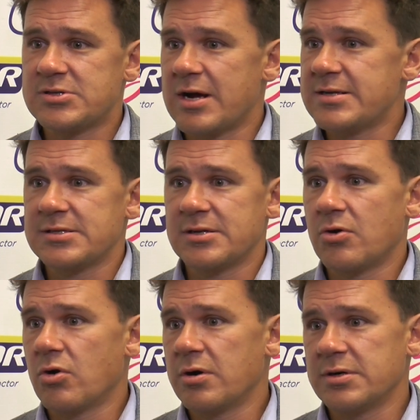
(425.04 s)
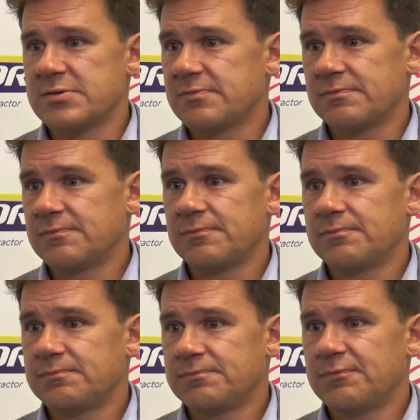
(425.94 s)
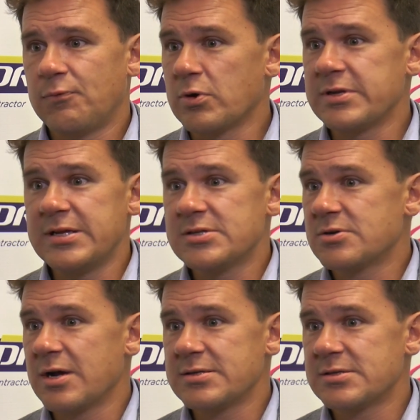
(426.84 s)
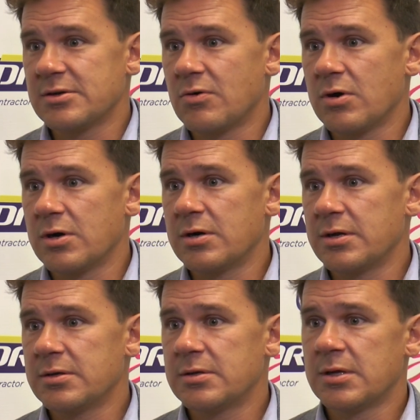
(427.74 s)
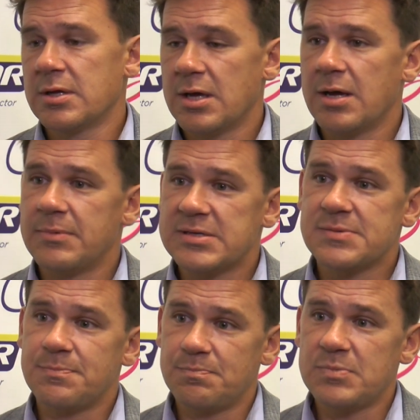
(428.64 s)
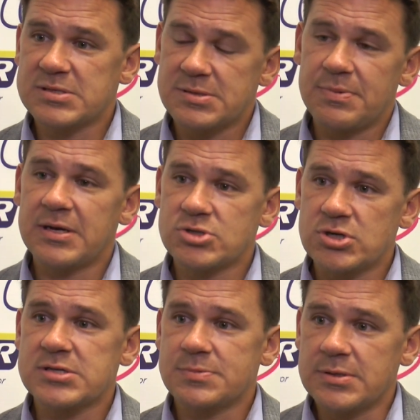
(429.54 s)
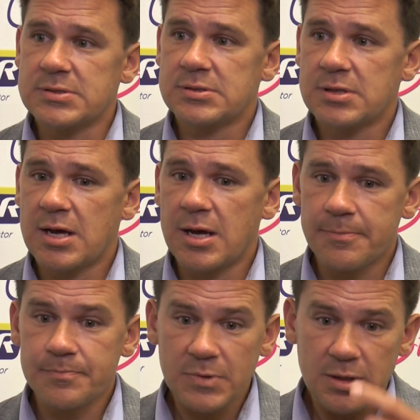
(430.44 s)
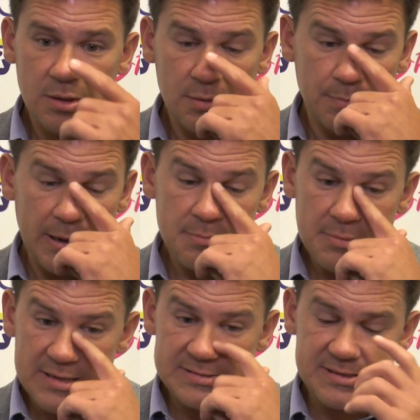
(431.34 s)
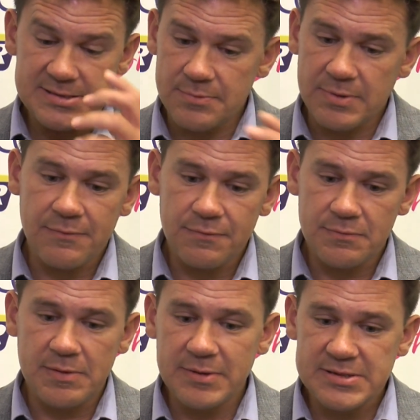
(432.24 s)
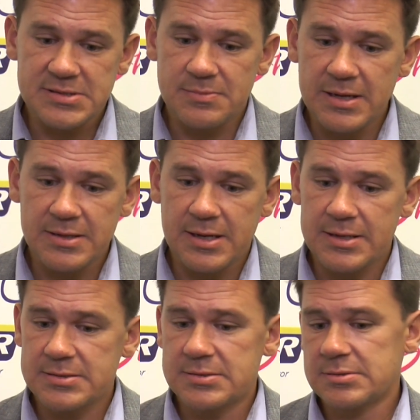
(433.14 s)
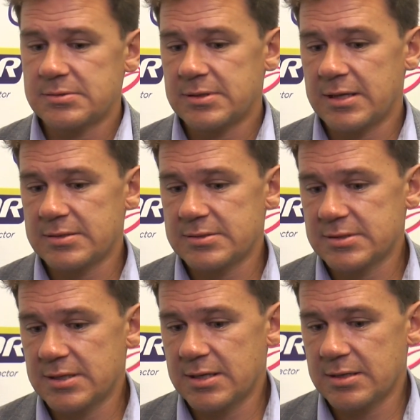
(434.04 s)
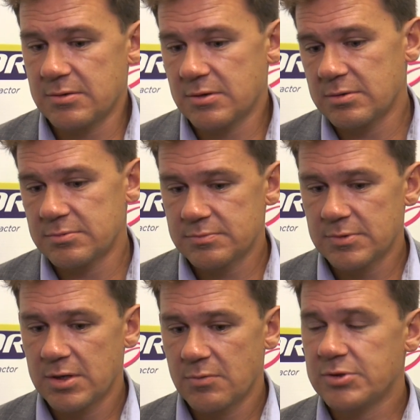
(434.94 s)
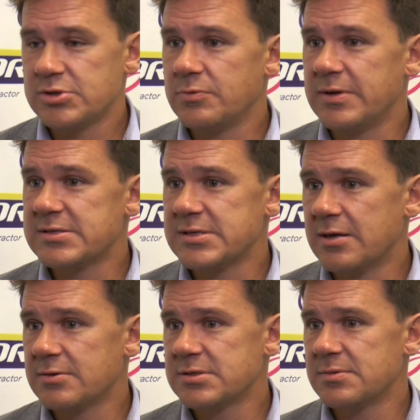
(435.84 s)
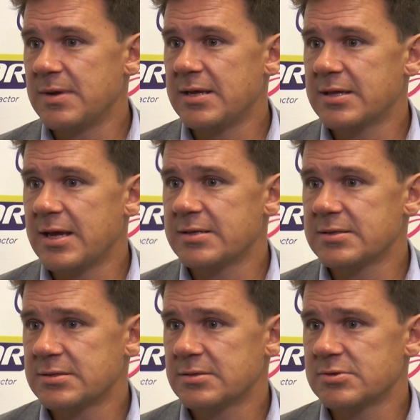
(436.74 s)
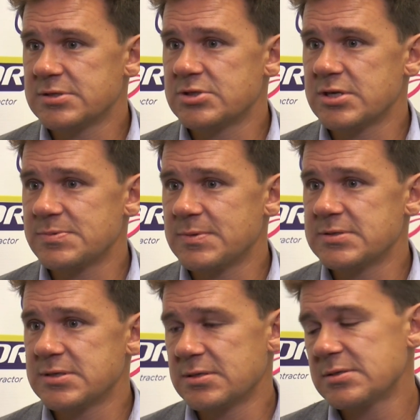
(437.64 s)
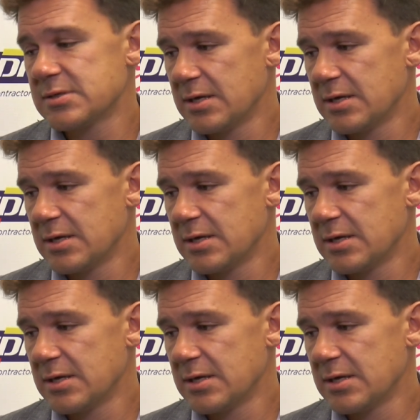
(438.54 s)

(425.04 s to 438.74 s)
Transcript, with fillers: strides to the corner, it's 14 strides to the corner, and um, that's a that's a big adjustment. Um, but as I said, we have three weeks to make that that, uh, or well, two weeks now to make that those adjustments. And